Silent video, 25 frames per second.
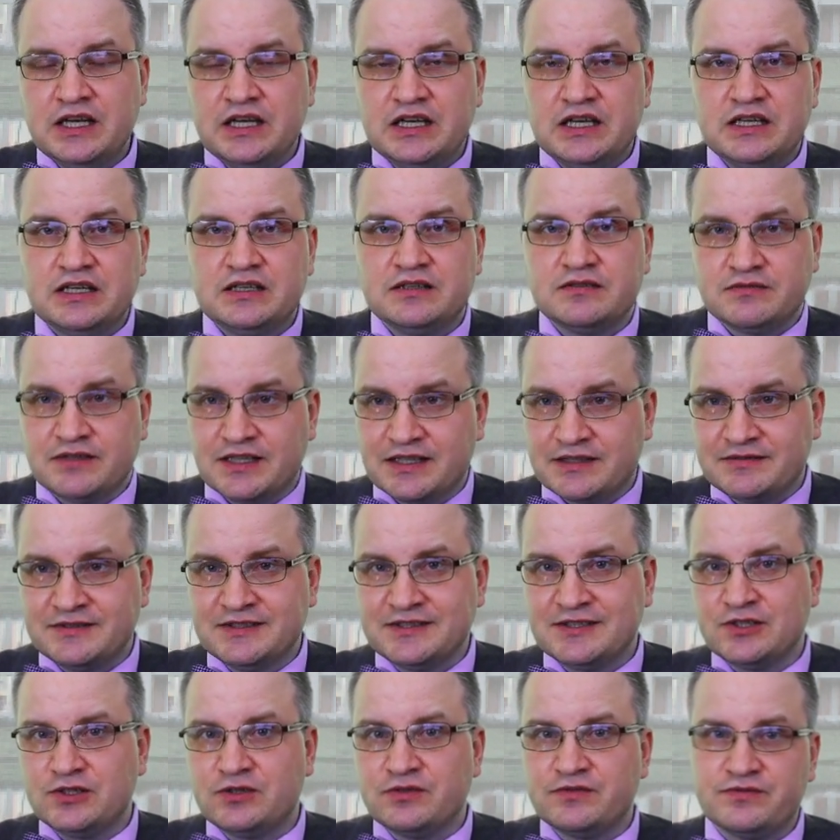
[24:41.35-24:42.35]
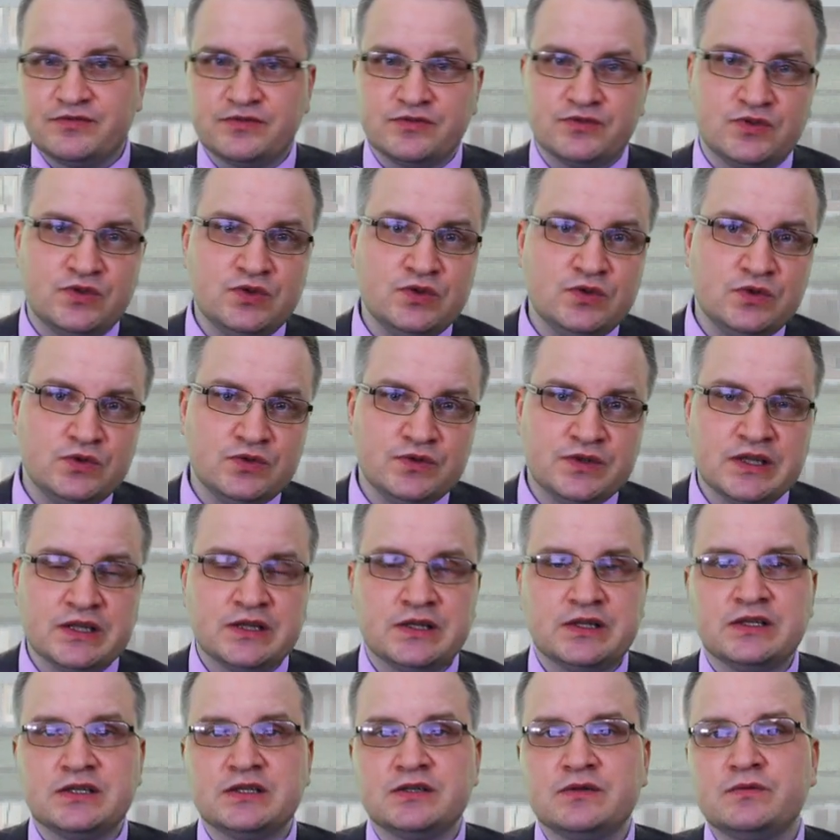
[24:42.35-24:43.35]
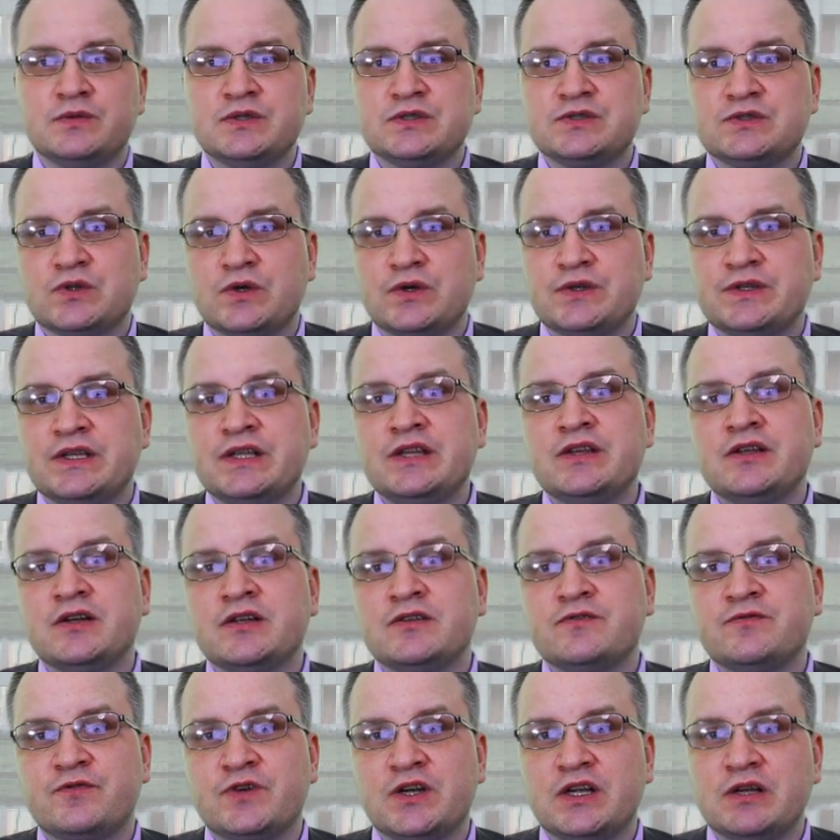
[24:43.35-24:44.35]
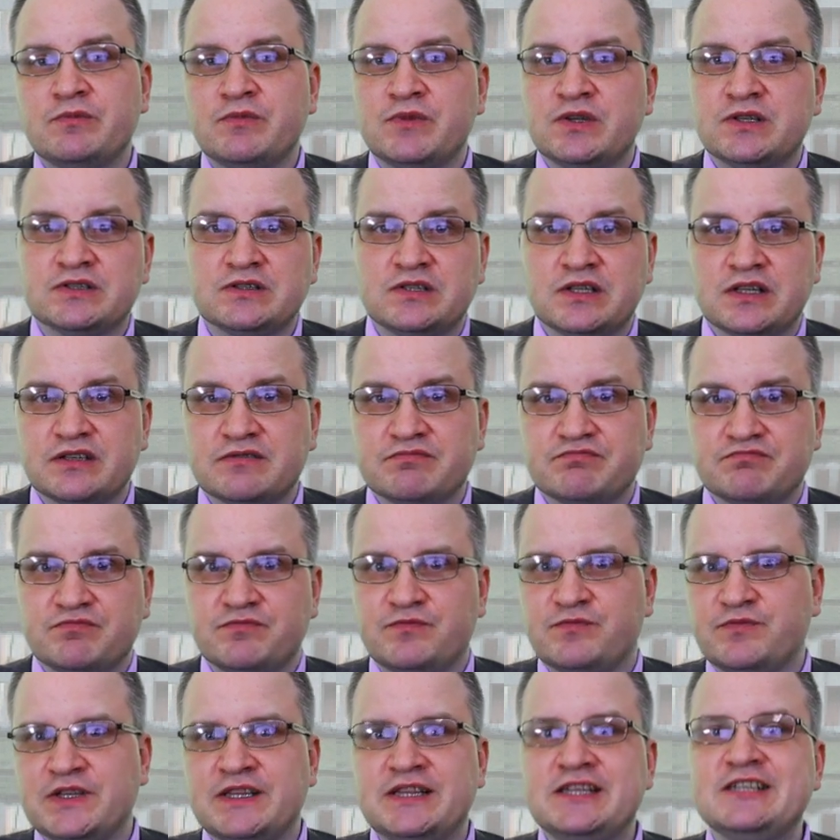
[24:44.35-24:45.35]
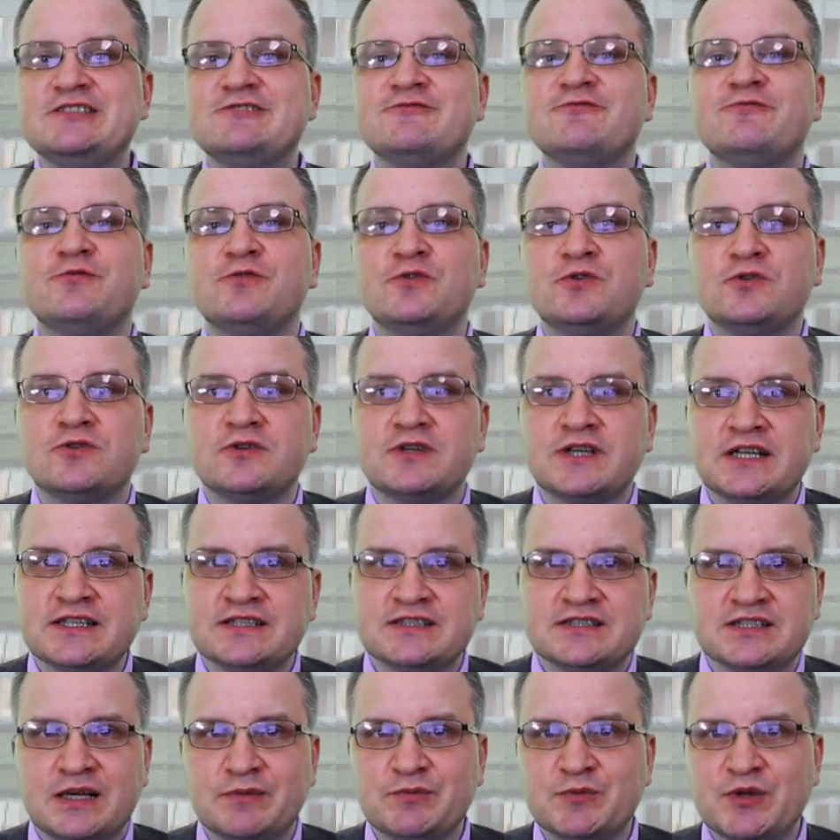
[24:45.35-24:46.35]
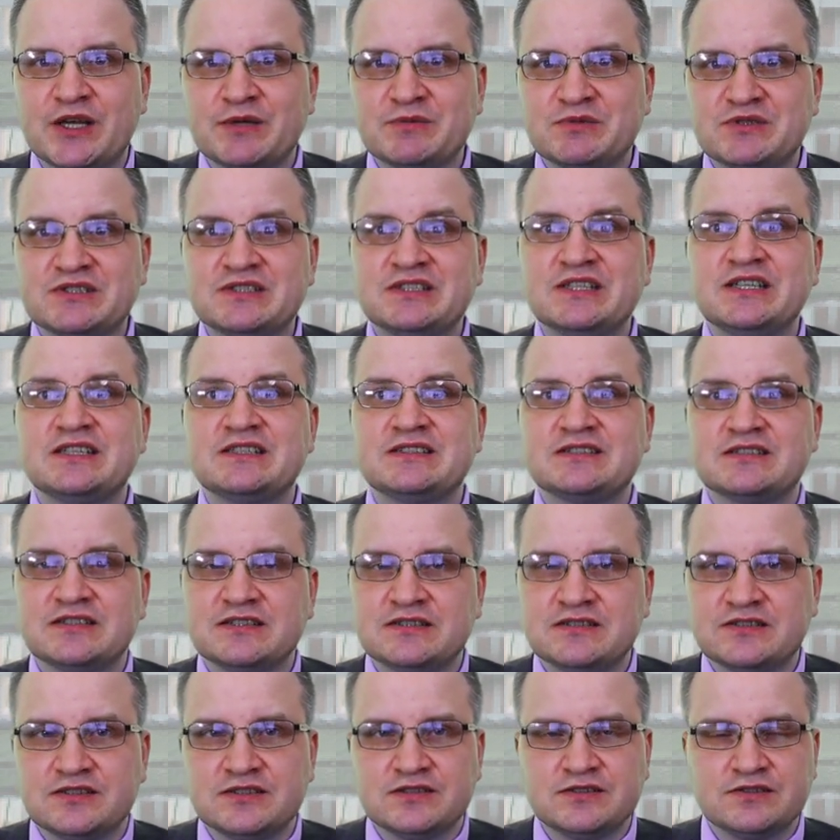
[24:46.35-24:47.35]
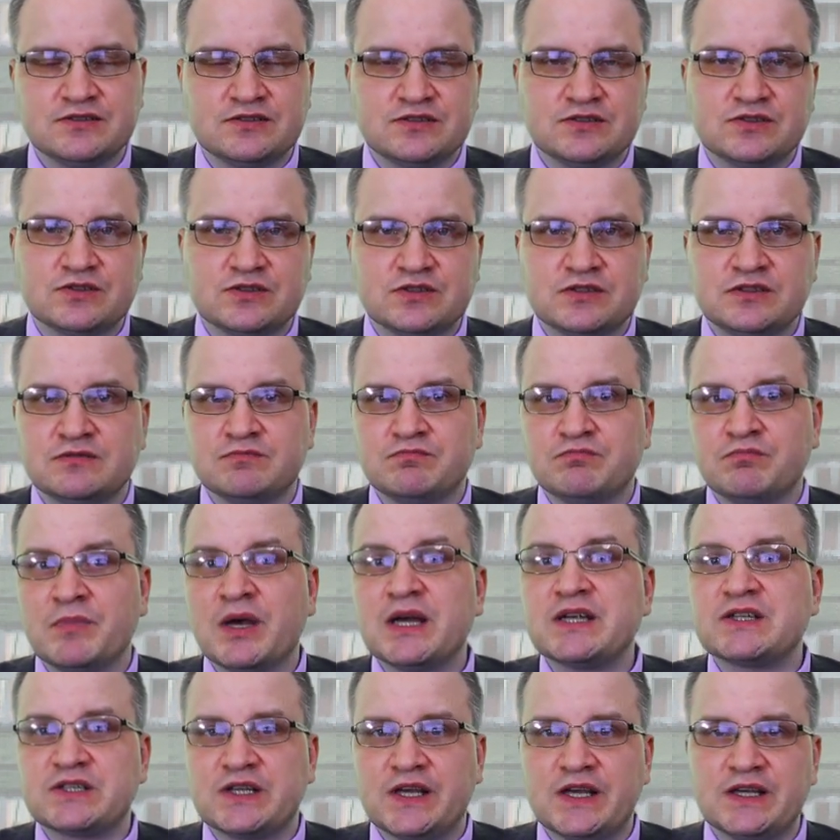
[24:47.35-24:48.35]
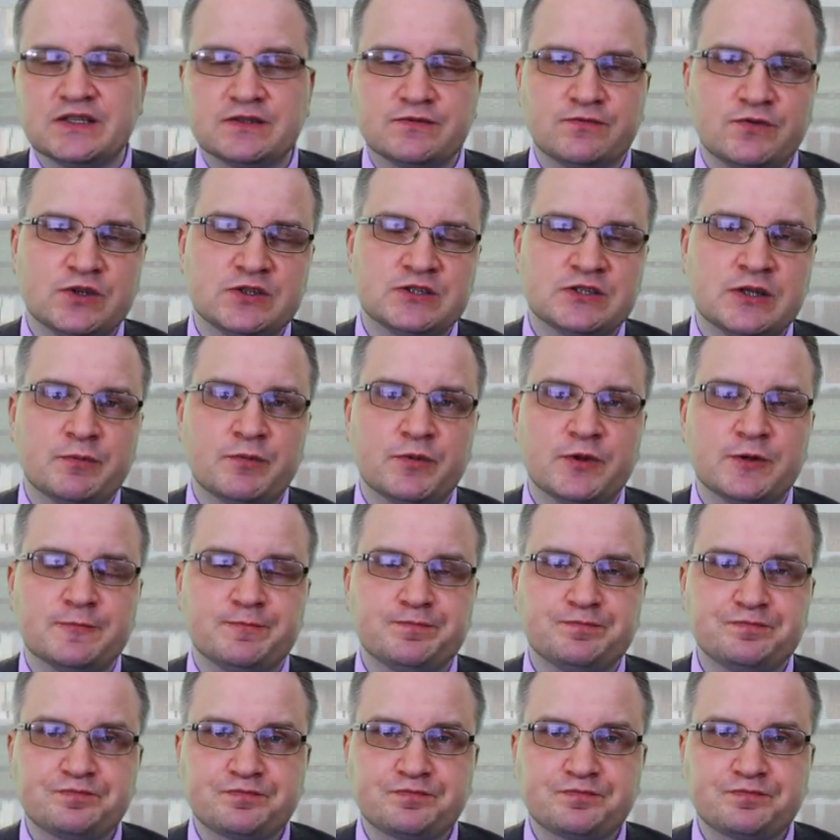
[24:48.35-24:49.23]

Like instead of 2 that we saw in Ethernet frame, there's like at least 4 and sometimes 6 in mesh case, for example.